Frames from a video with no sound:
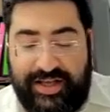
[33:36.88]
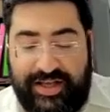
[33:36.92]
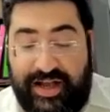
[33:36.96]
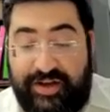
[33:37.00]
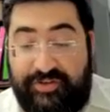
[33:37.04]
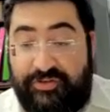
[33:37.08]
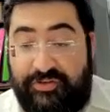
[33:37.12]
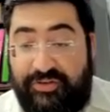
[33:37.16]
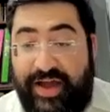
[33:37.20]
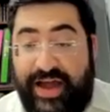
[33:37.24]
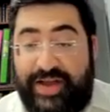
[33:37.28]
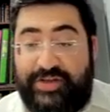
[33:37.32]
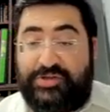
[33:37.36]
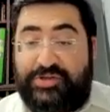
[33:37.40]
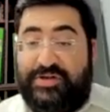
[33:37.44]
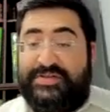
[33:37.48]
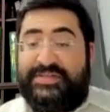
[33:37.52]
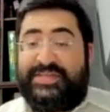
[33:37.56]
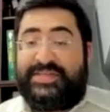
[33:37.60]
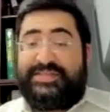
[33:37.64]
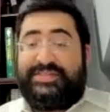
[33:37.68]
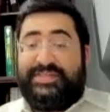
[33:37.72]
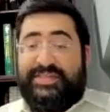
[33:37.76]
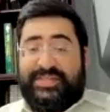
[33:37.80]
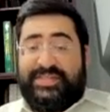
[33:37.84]
And Chaim Shmulevitz
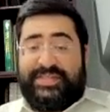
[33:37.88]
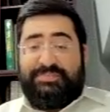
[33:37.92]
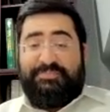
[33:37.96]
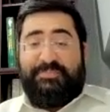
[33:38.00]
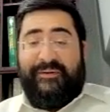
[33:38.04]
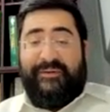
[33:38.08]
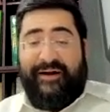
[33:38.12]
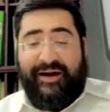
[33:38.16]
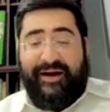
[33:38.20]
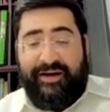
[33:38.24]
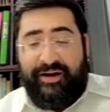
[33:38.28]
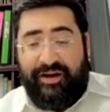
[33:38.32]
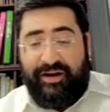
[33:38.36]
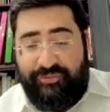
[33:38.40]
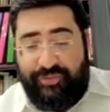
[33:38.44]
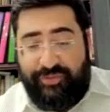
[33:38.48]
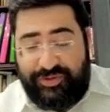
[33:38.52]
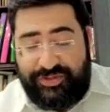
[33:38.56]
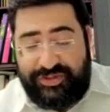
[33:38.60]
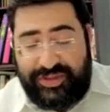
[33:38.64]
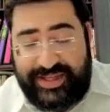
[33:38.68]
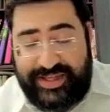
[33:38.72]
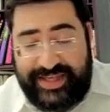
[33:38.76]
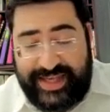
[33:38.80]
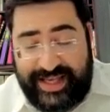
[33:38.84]
says this is part of
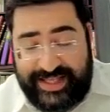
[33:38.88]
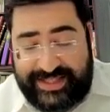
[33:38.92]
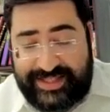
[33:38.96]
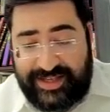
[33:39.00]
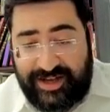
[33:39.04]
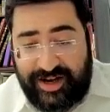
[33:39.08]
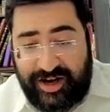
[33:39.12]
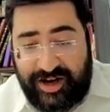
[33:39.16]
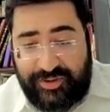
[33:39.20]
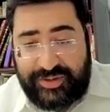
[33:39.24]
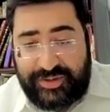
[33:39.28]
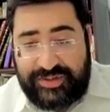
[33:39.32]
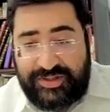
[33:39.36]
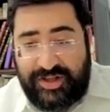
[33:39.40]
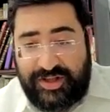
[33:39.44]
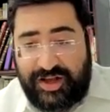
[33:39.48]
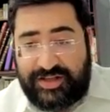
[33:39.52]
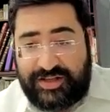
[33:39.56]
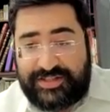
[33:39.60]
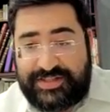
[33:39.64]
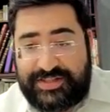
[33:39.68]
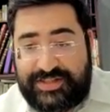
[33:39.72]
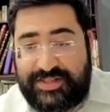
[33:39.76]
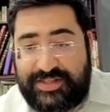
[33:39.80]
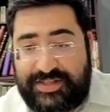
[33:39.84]
what the Yitzhara
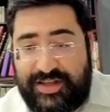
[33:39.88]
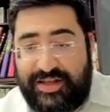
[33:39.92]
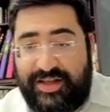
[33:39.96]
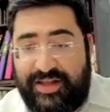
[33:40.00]
does.